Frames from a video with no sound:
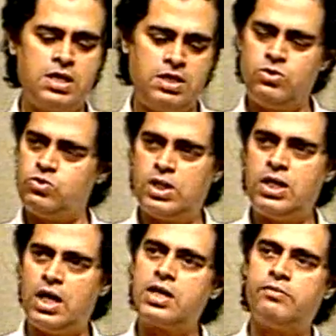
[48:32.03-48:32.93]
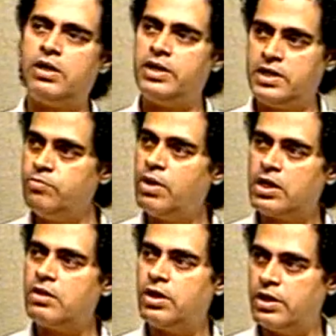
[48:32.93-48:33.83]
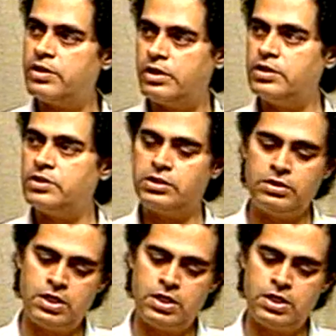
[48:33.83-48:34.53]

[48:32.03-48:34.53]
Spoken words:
Usually ultraviolet, deep ultraviolet radiation.